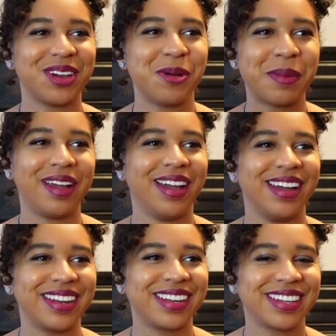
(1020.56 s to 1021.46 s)
Oh my
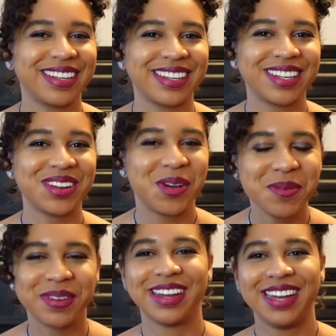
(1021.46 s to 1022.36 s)
god. Oh
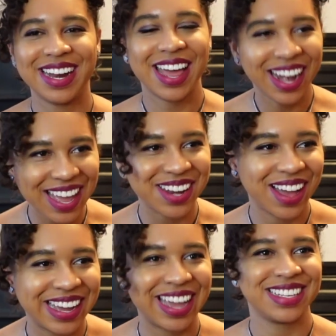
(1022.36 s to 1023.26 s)
my god. How did I
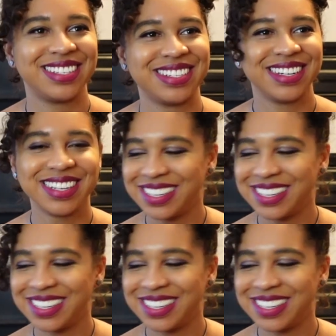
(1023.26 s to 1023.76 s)
not guess her?